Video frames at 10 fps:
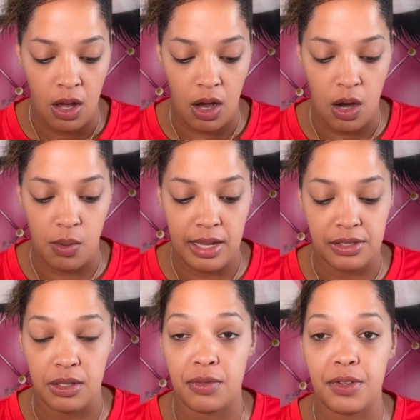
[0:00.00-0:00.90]
All right,
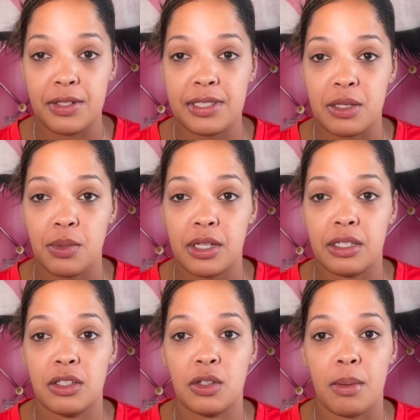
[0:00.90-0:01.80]
so the first thing we're
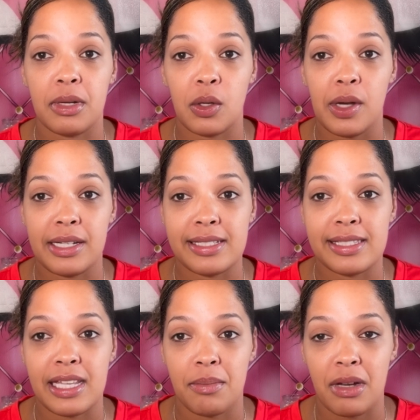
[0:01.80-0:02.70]
gonna do, I'm gonna go ahead and
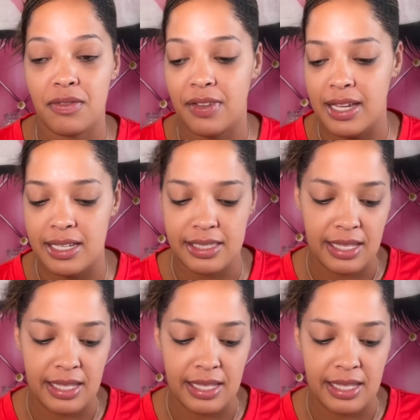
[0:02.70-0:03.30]
set my face.